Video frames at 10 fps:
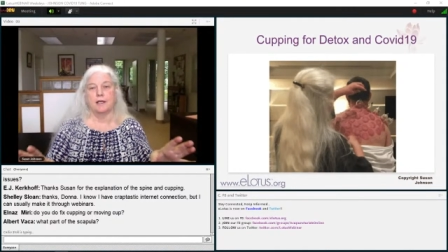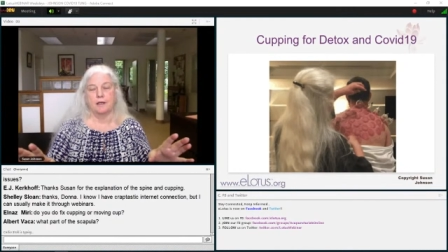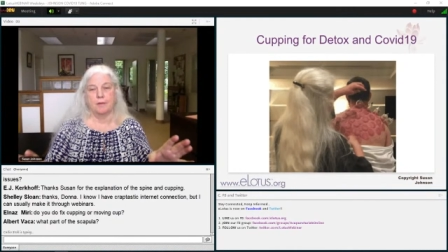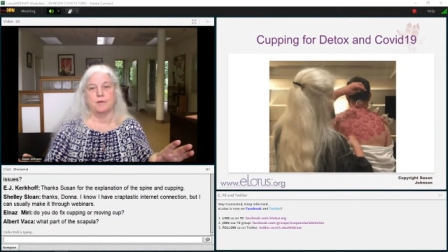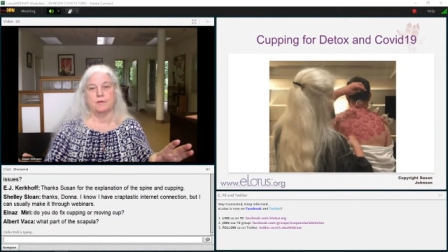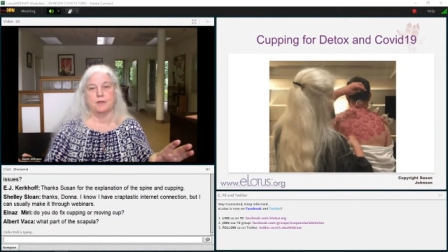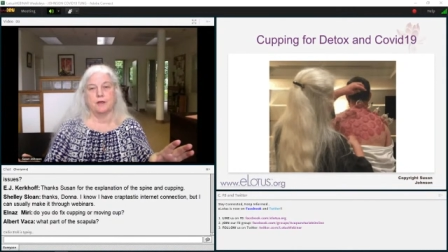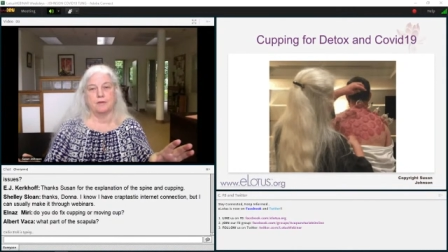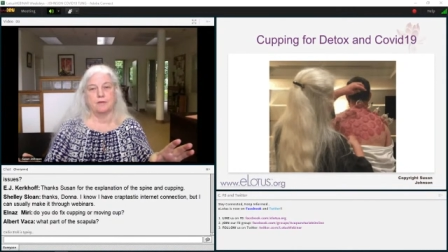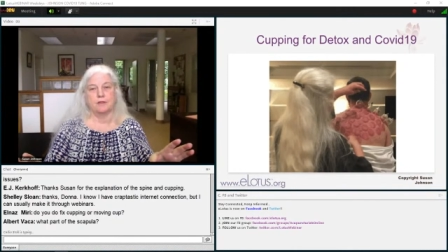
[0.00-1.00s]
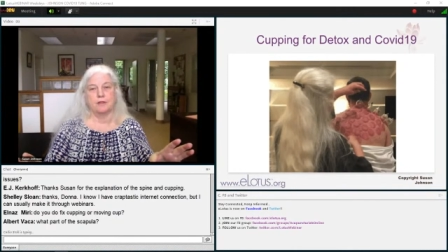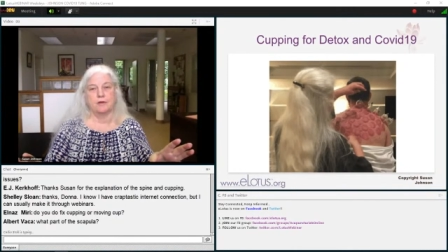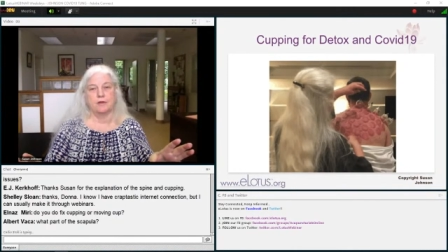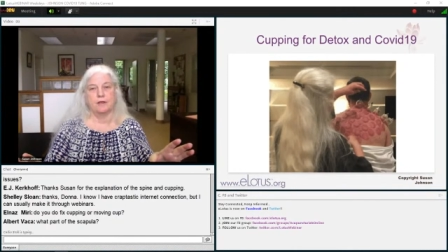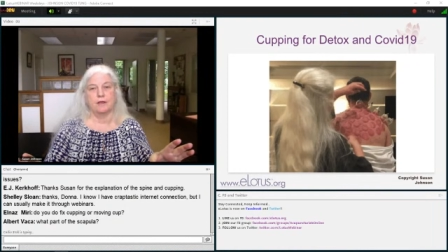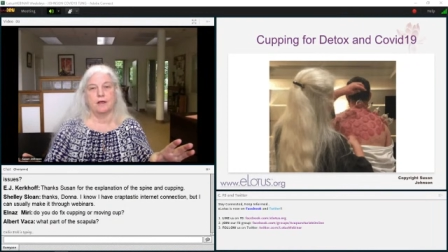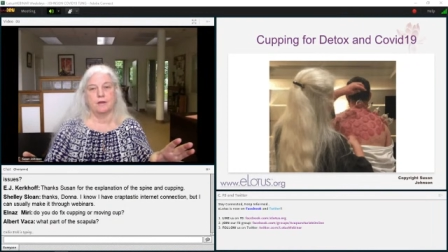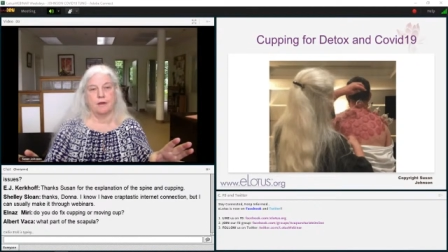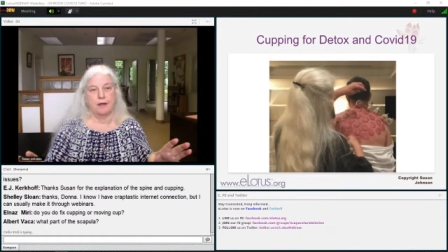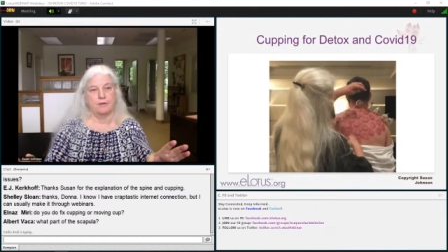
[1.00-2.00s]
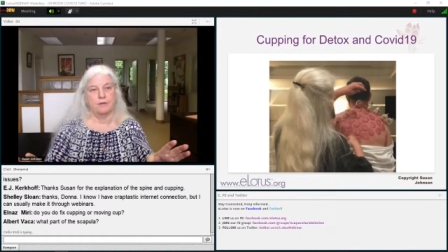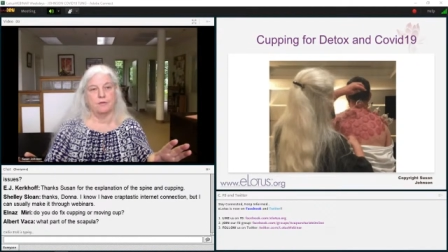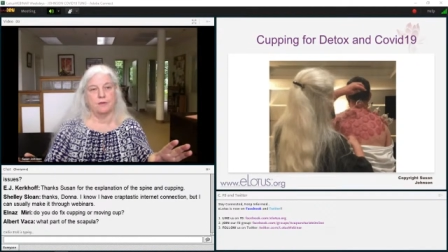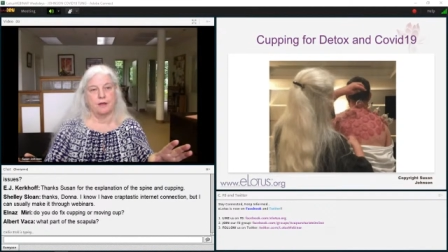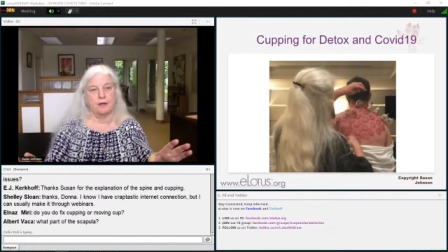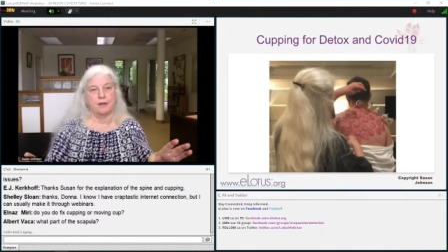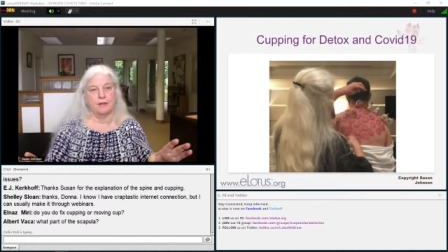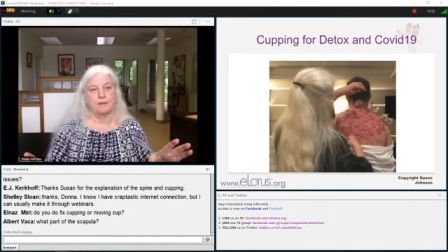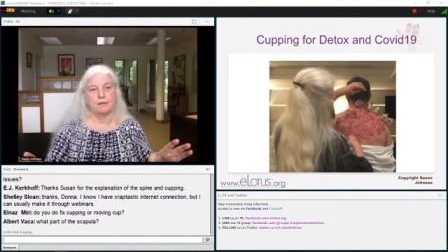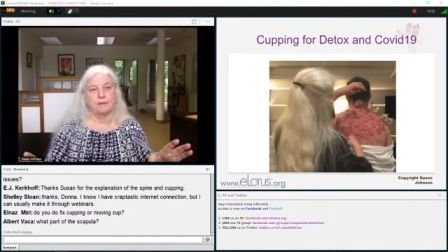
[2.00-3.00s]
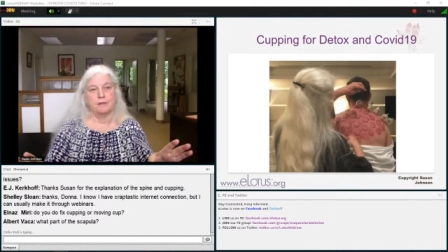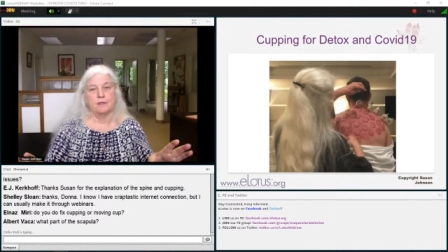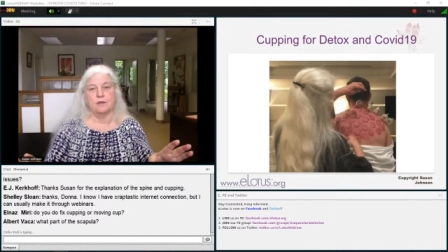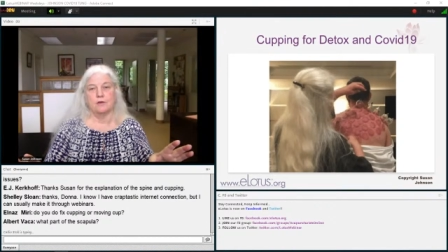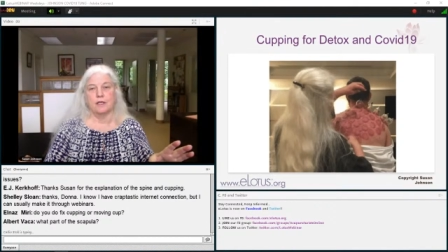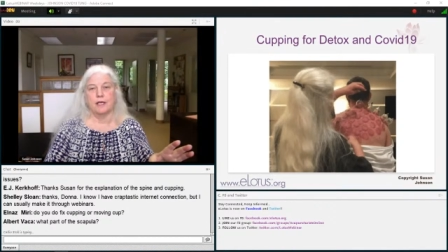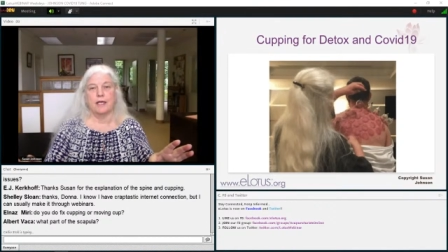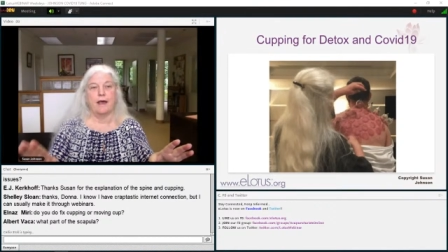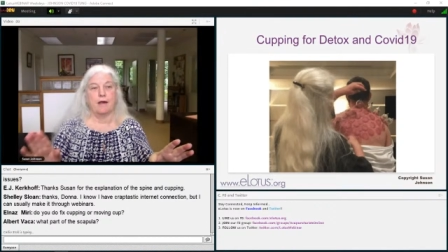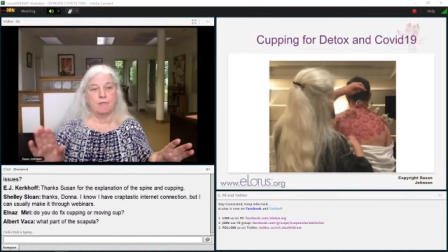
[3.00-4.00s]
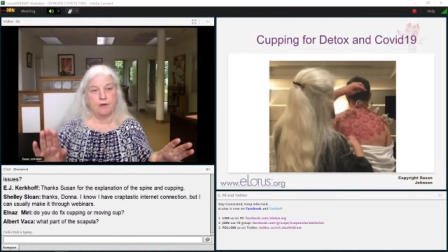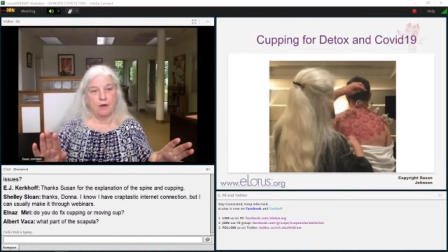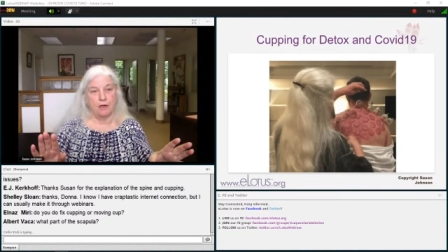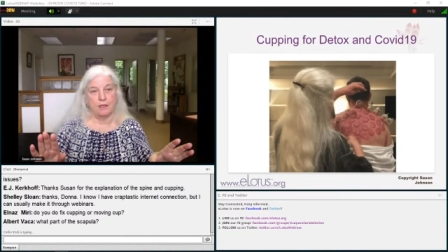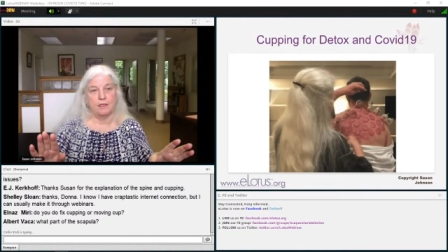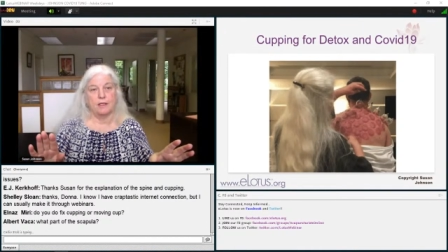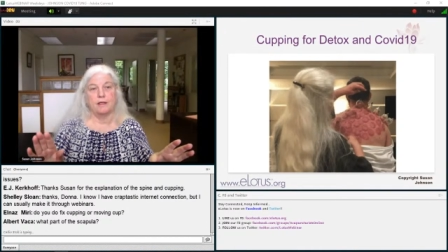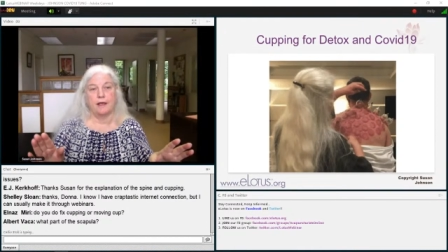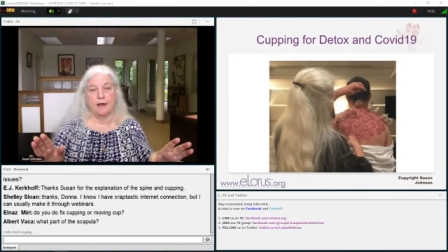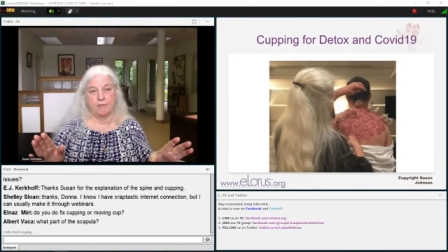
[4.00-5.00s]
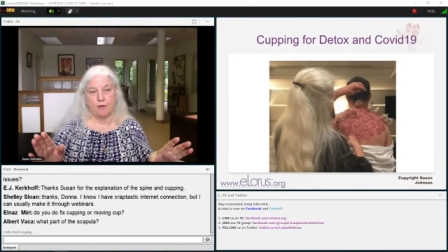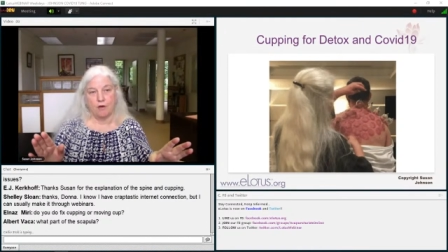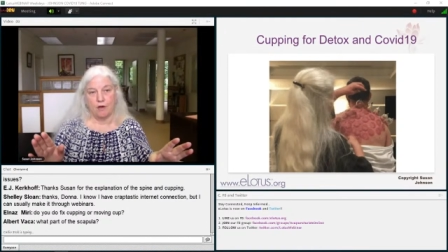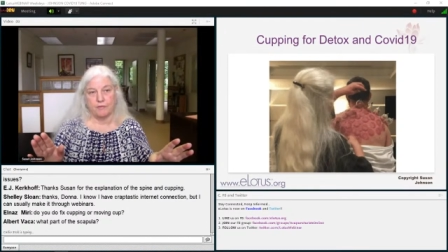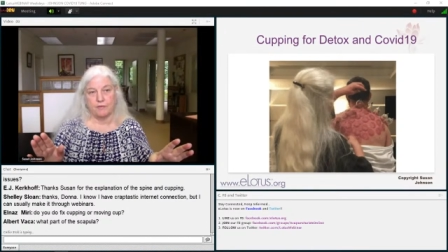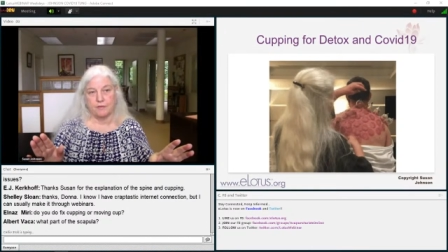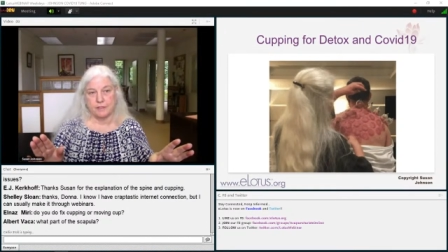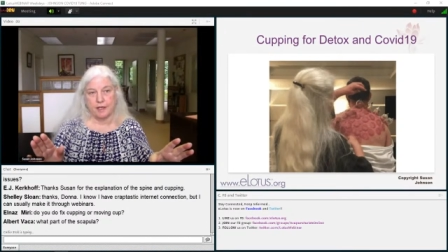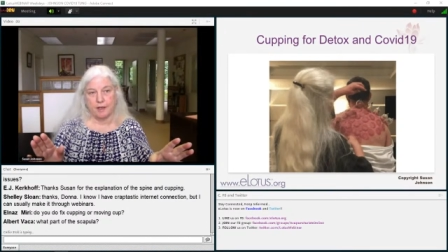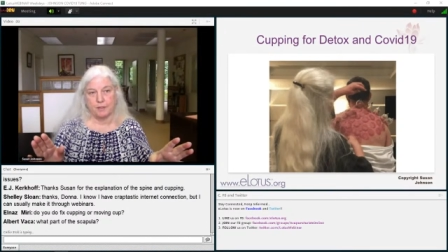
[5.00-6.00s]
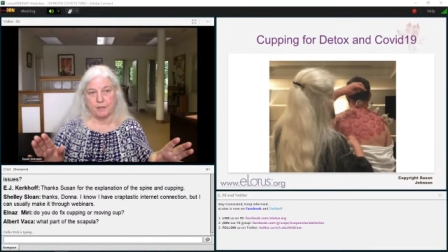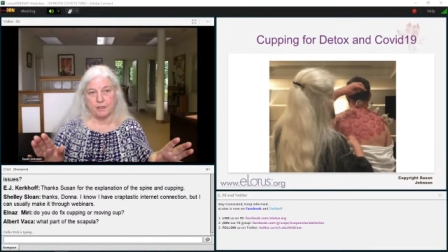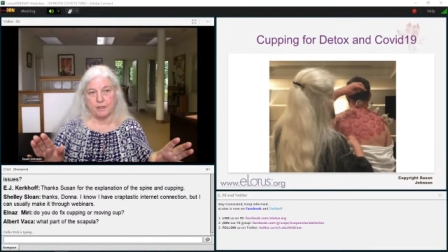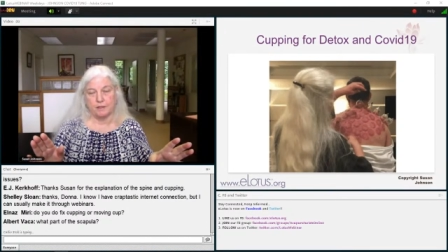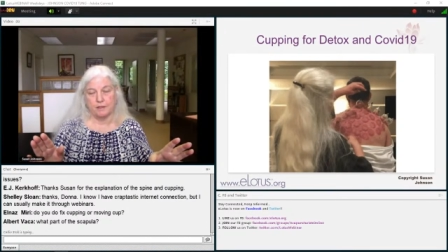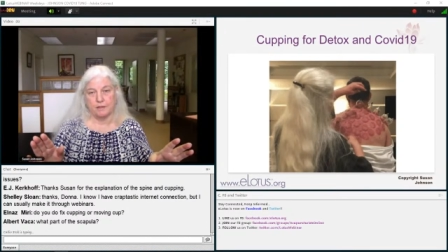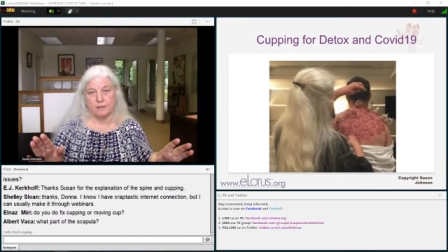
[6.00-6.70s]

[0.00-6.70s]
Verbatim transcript: I cup their toxin area on either side, okay, half on and half off the scapula.